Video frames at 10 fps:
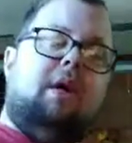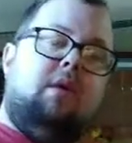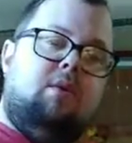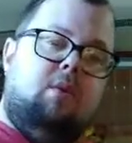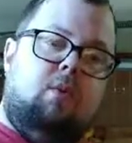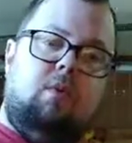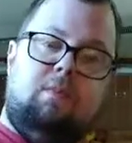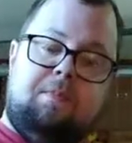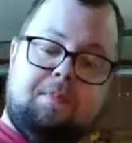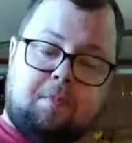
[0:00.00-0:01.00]
grading tool.
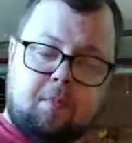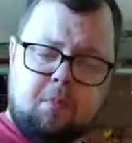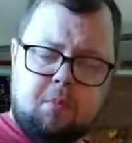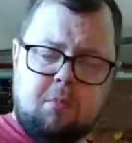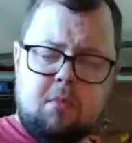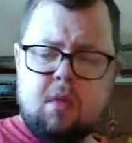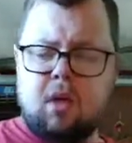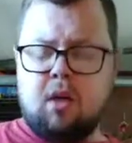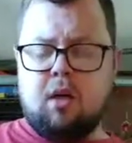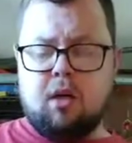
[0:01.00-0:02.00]

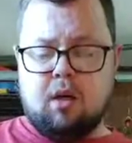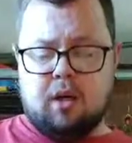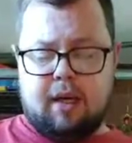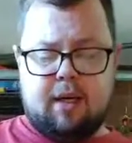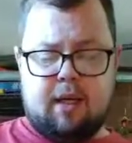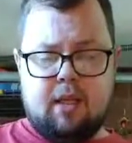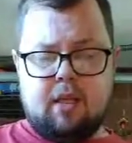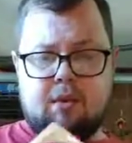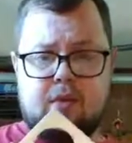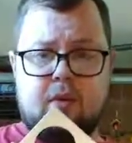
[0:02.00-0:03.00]
I got
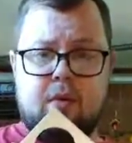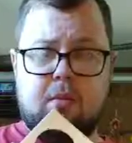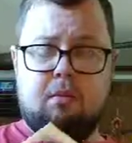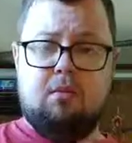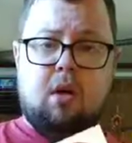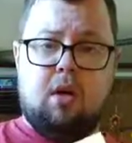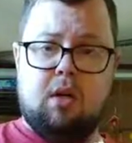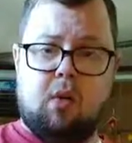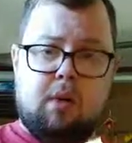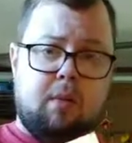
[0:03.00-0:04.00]
this from
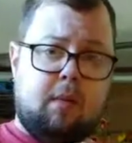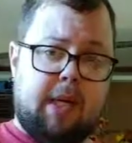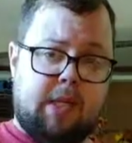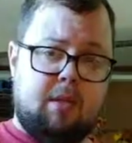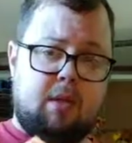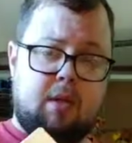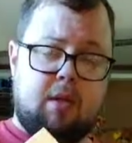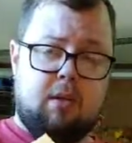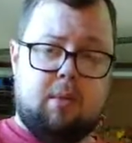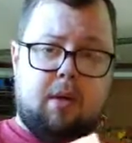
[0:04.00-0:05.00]
Gork the blacksmith.
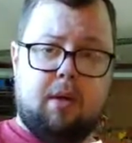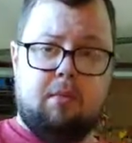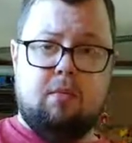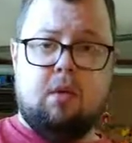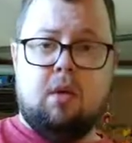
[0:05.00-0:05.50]
He's pretty,